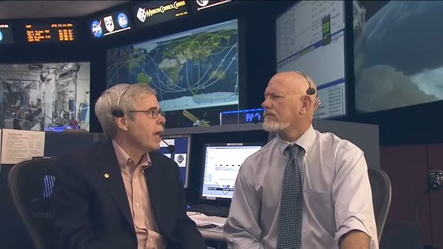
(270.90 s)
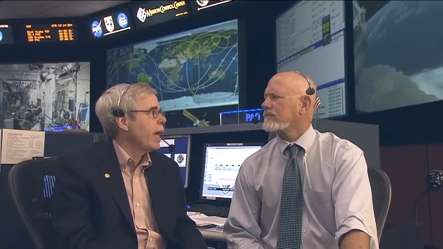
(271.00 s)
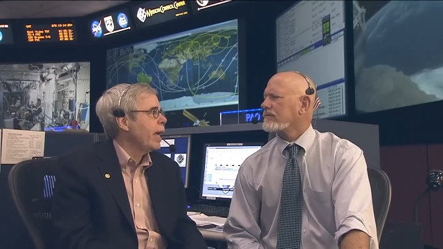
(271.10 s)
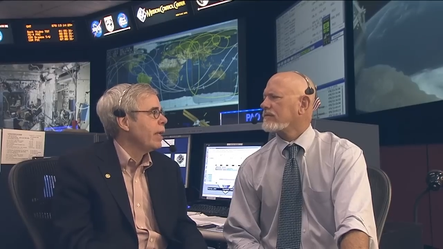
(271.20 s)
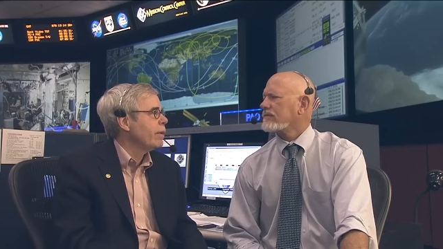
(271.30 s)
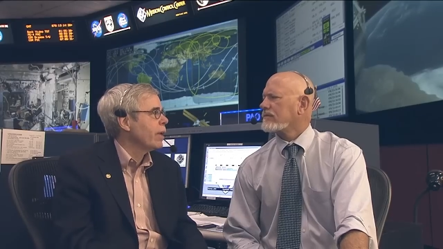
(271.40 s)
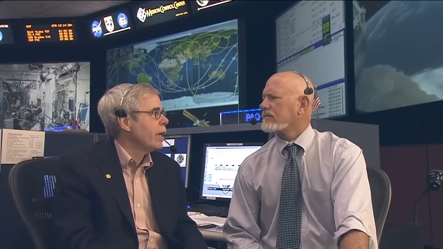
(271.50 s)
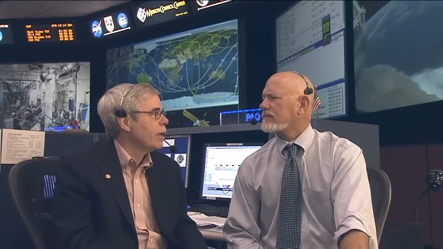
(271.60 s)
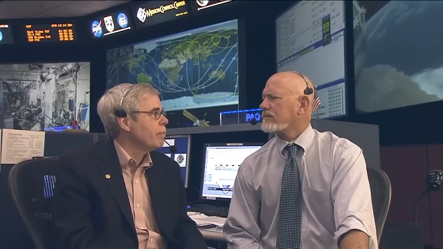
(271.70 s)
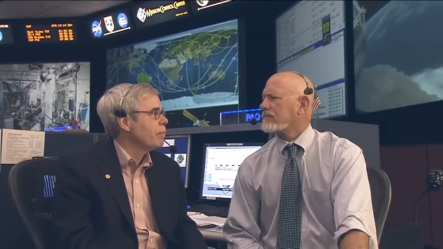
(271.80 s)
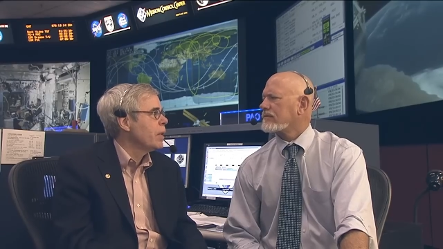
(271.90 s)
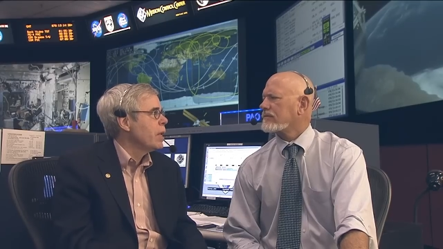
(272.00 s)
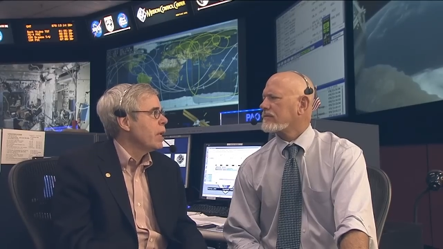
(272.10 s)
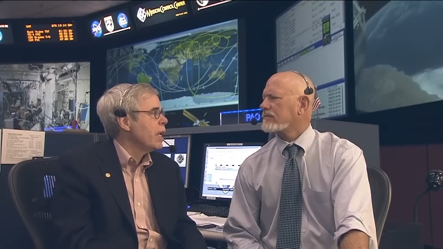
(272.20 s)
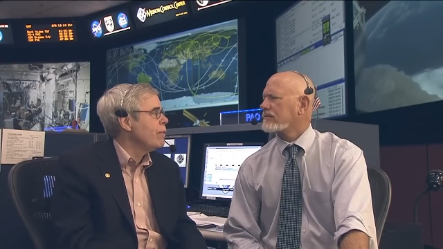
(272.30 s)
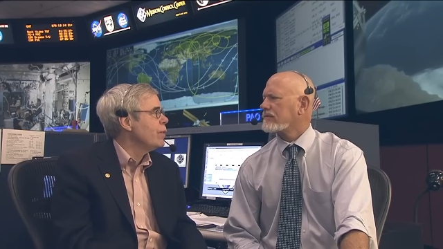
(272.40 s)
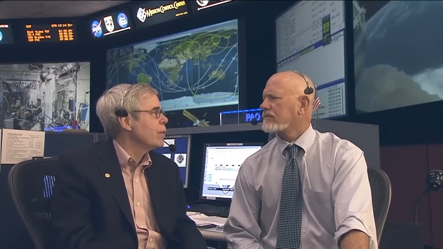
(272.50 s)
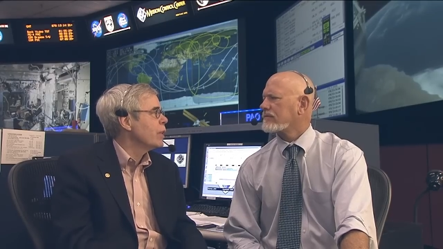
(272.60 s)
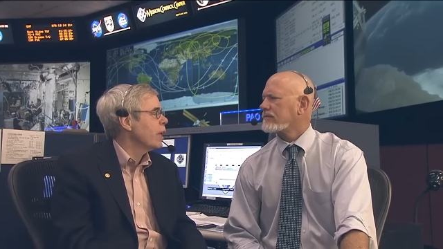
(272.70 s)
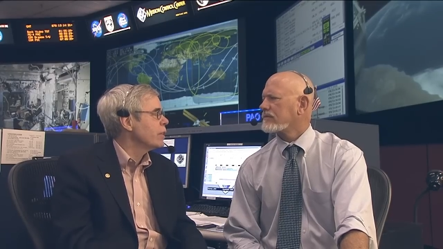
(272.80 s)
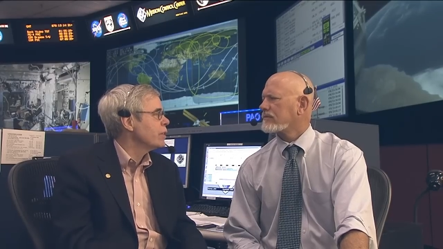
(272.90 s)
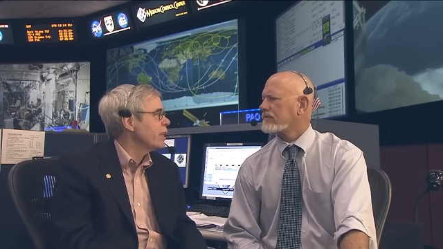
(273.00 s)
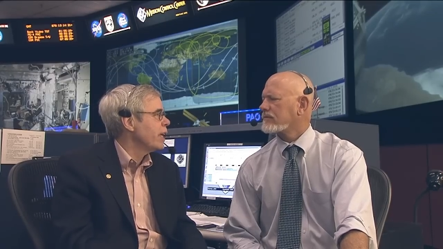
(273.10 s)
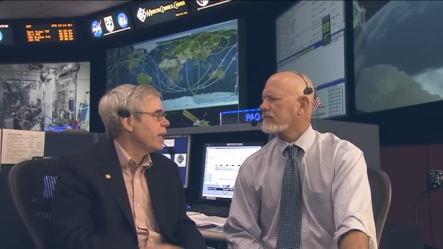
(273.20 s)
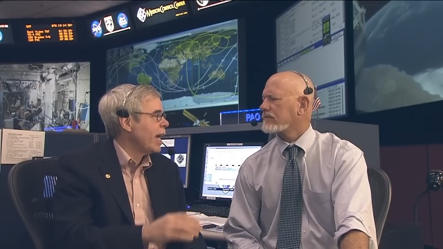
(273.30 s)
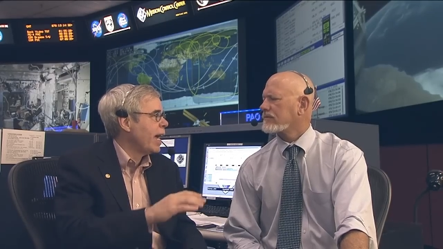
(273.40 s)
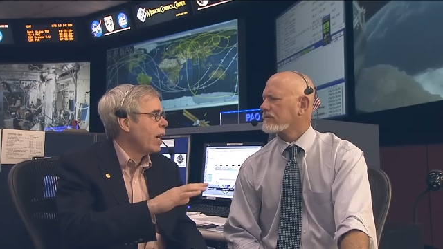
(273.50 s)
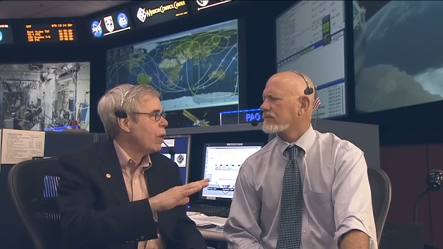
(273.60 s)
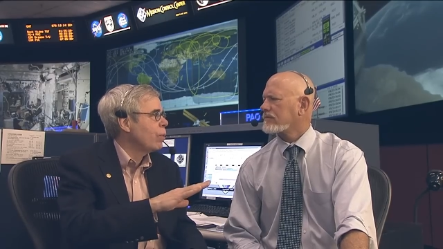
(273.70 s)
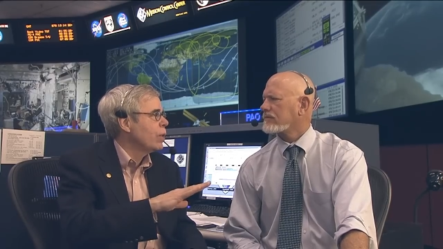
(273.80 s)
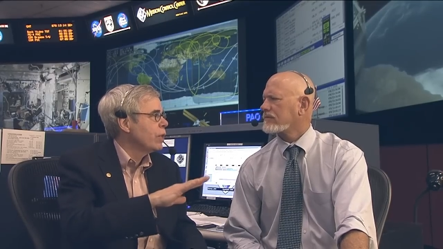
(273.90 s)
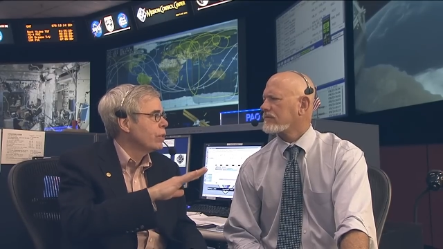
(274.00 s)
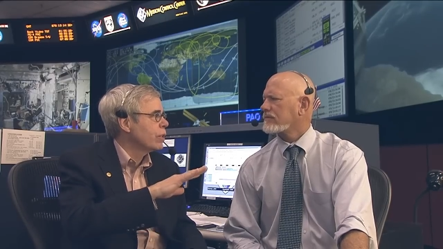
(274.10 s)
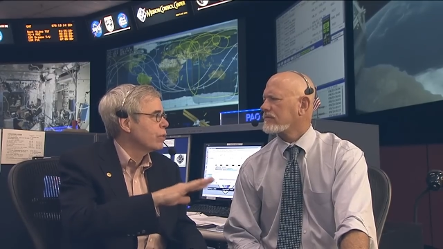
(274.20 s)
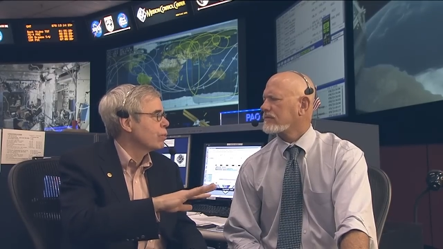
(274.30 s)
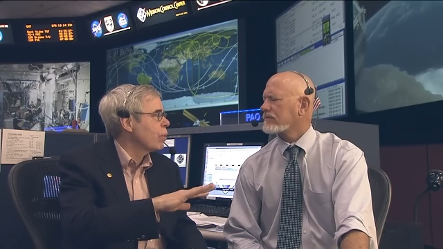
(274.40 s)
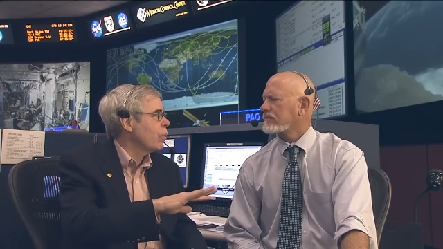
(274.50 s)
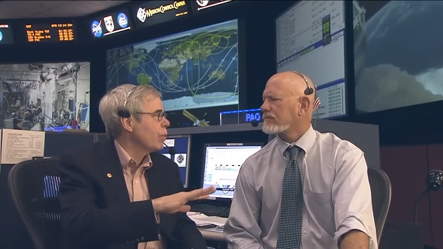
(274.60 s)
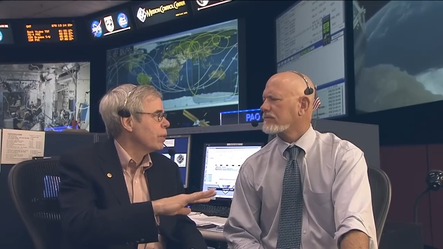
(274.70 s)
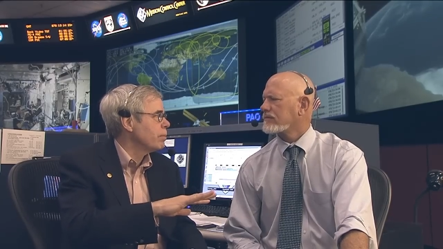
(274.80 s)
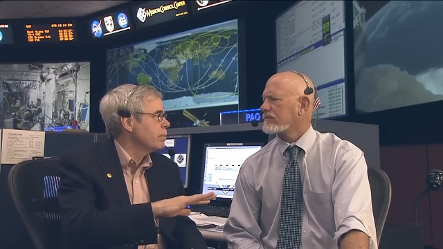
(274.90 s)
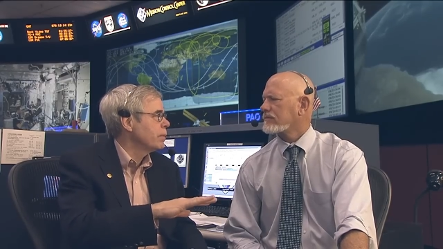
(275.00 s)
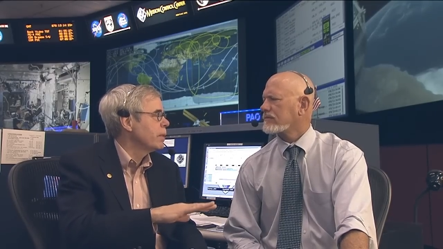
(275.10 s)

Speaker 1: and um, if you can understand how to control them,